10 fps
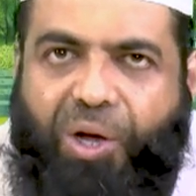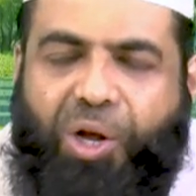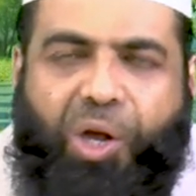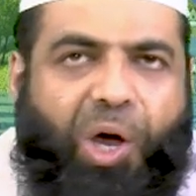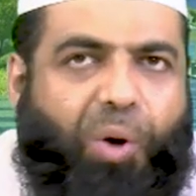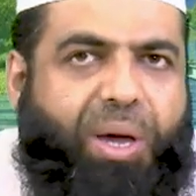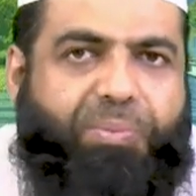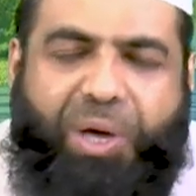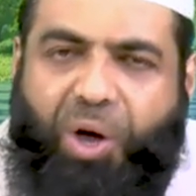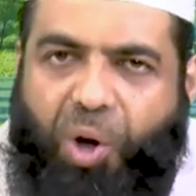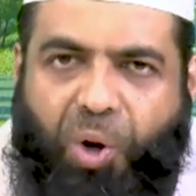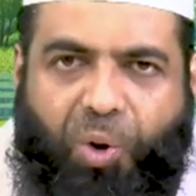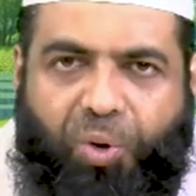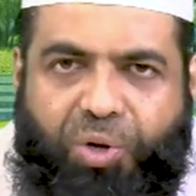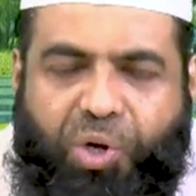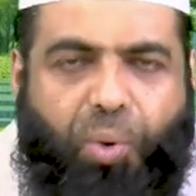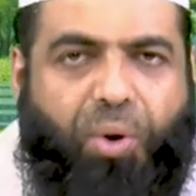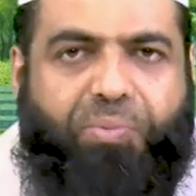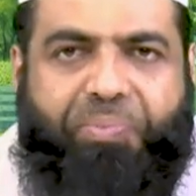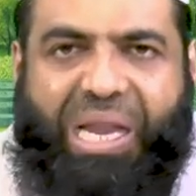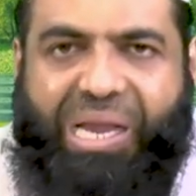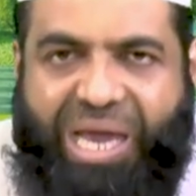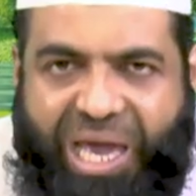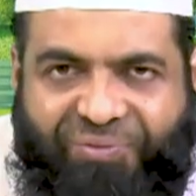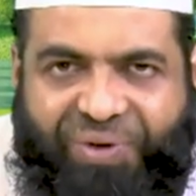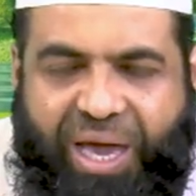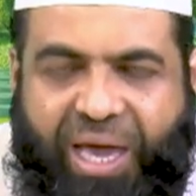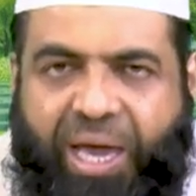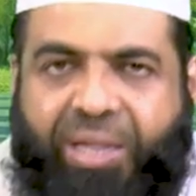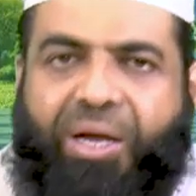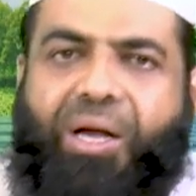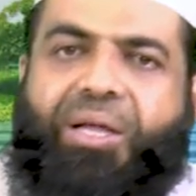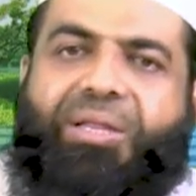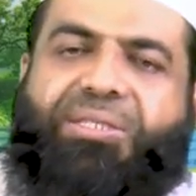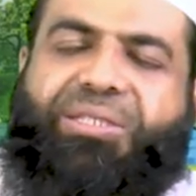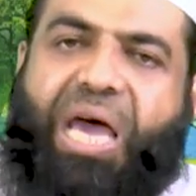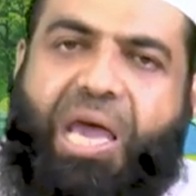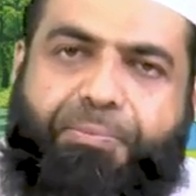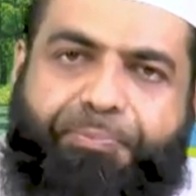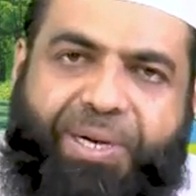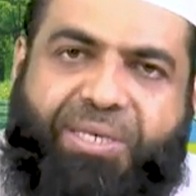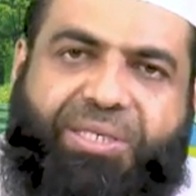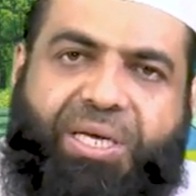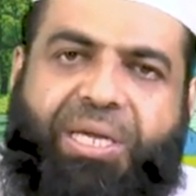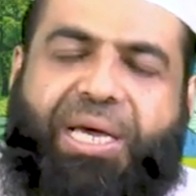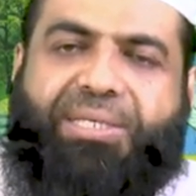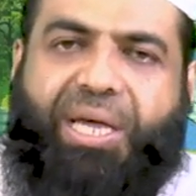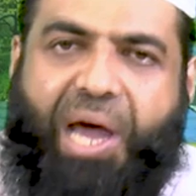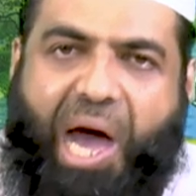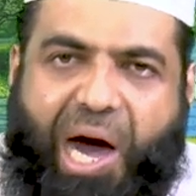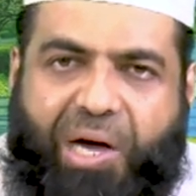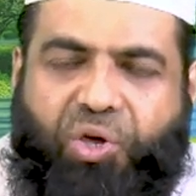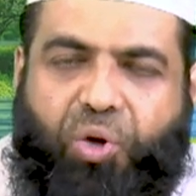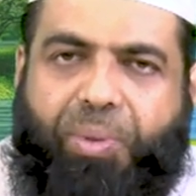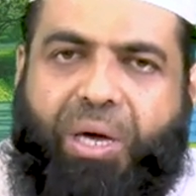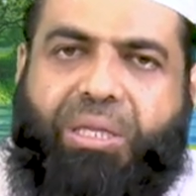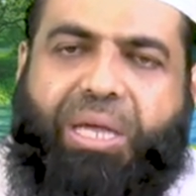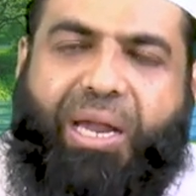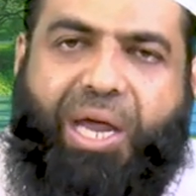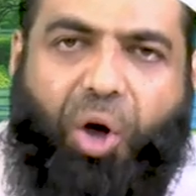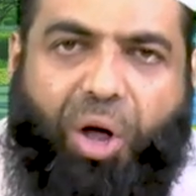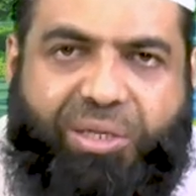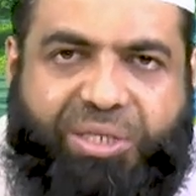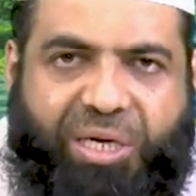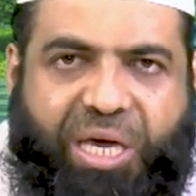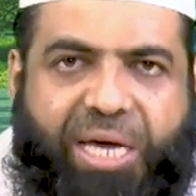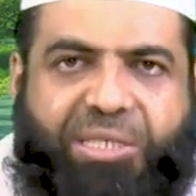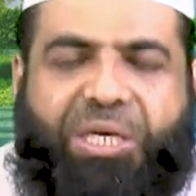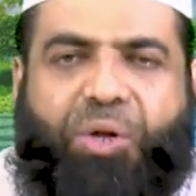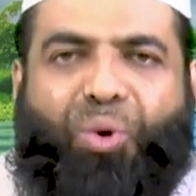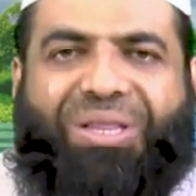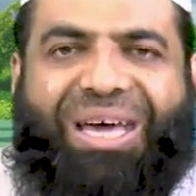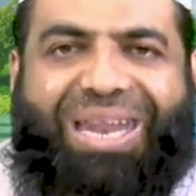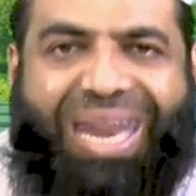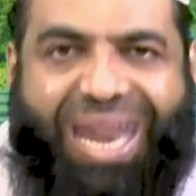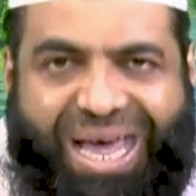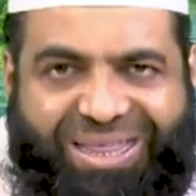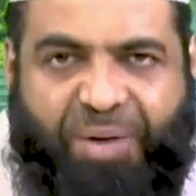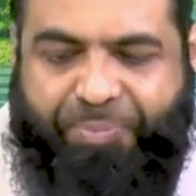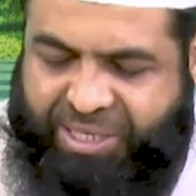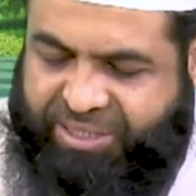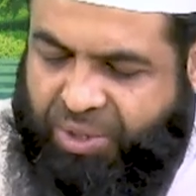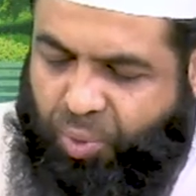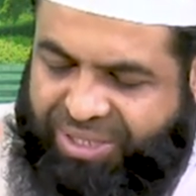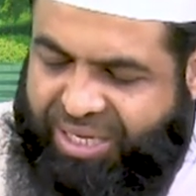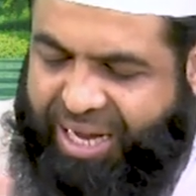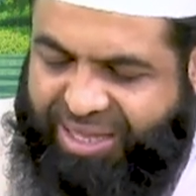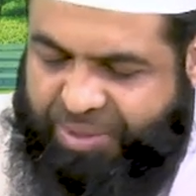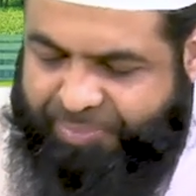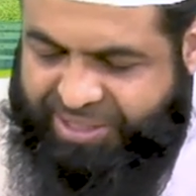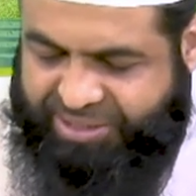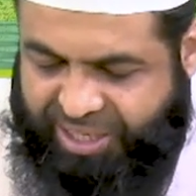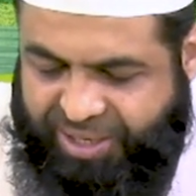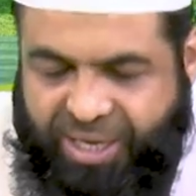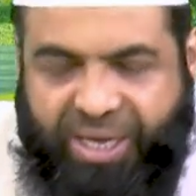Lo and behold, you won't believe it, the same person is an argument and an altercation with another person, with another person.